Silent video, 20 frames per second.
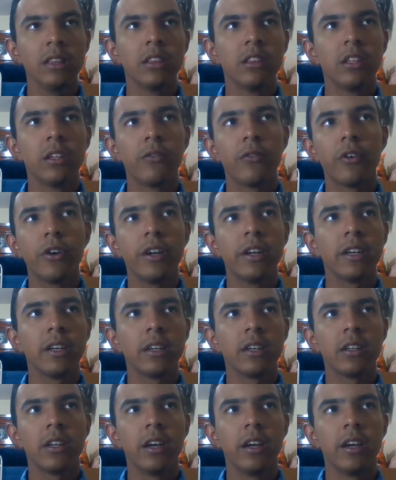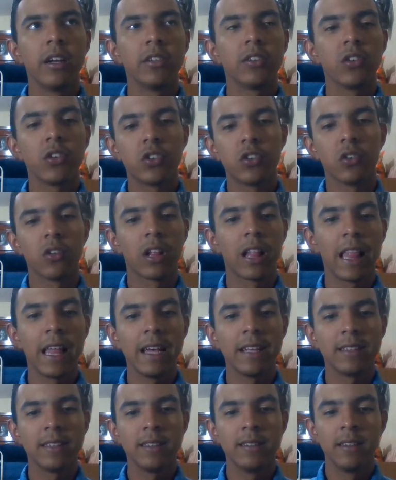different social
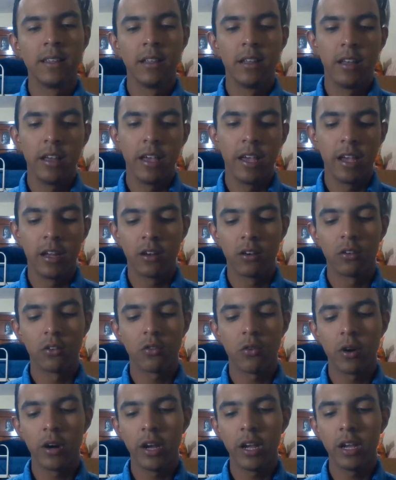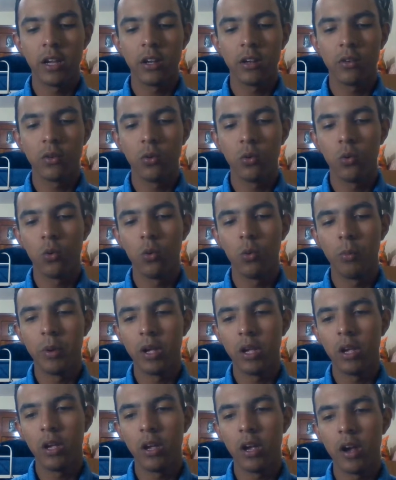class, and try to
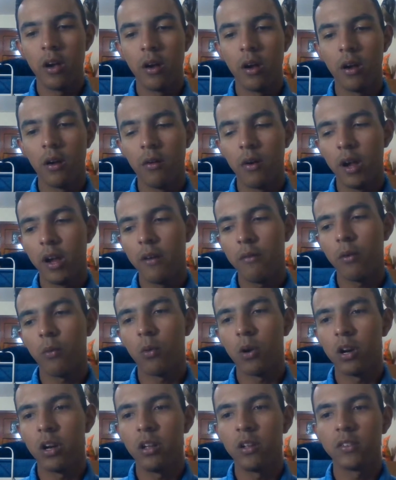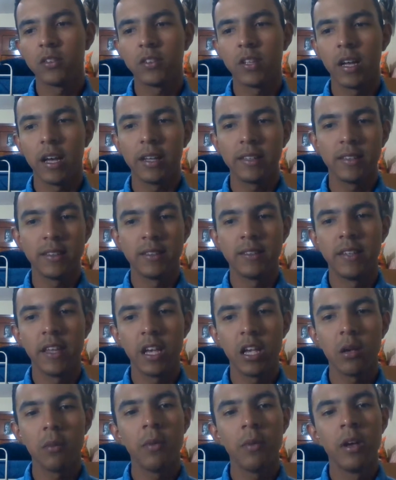be everyone else as the
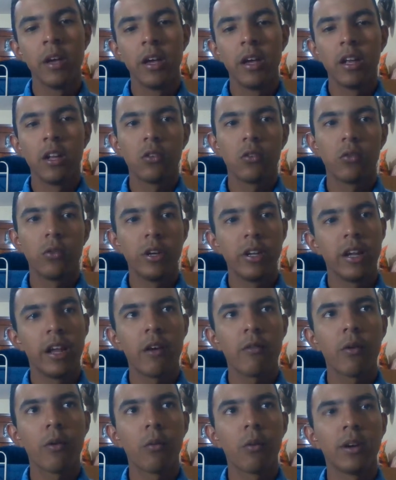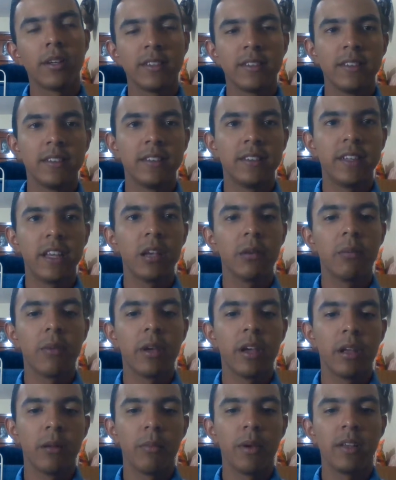same, treat everyone as the same,
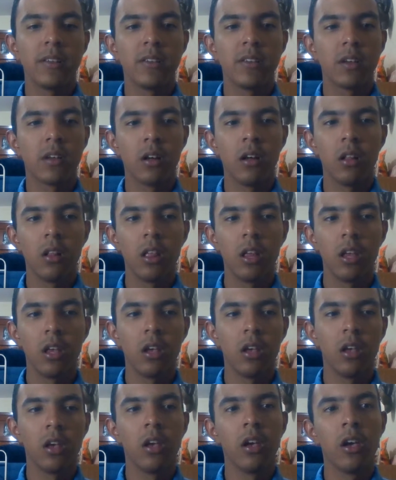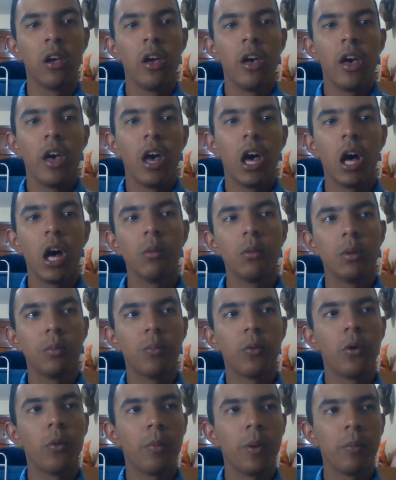and basically help the
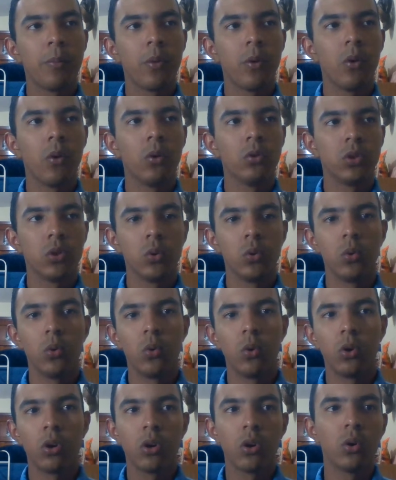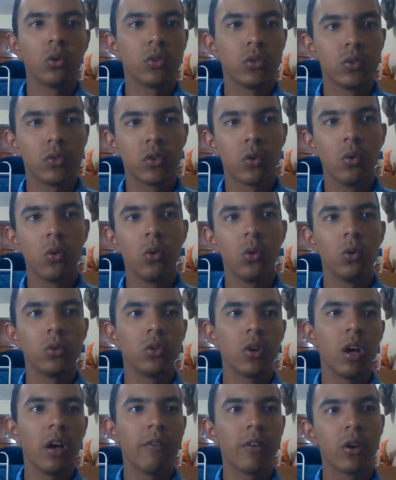poor people to go to school,
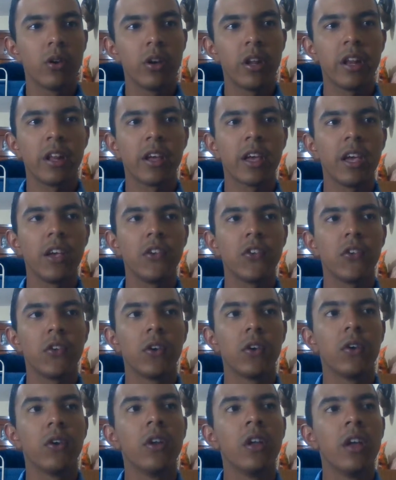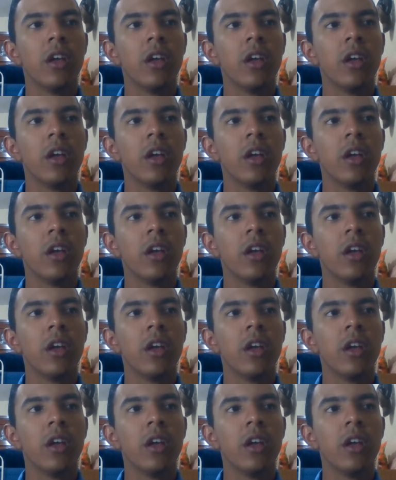to have good education,